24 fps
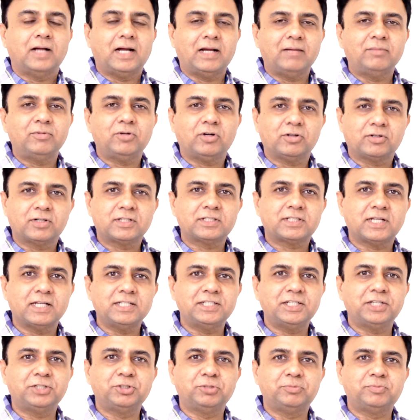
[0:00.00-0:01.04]
I am Dr.
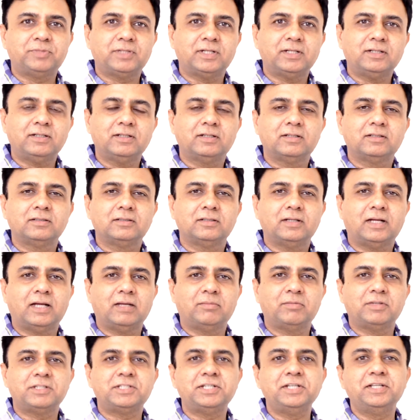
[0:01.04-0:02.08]
Sanjay Gupta. I
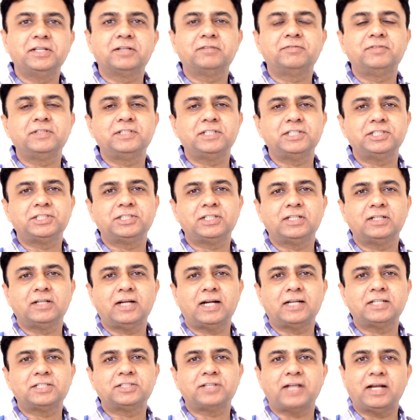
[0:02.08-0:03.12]
am a senior physician
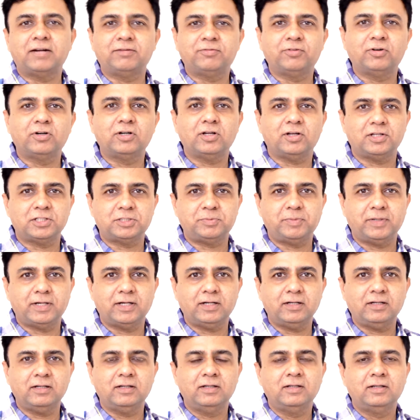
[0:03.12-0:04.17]
at Stanford
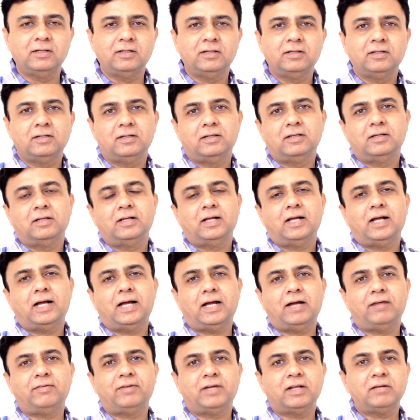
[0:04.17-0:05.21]
Hospital. I
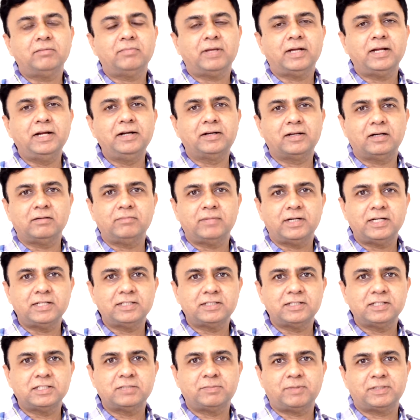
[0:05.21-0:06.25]
have done my internal
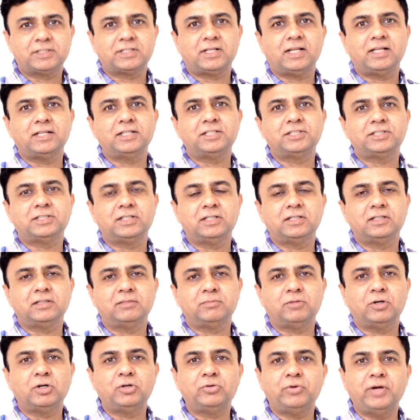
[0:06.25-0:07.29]
medicine specialization
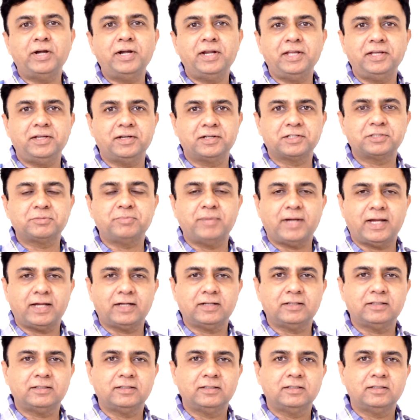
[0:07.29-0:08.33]
about 20 years back.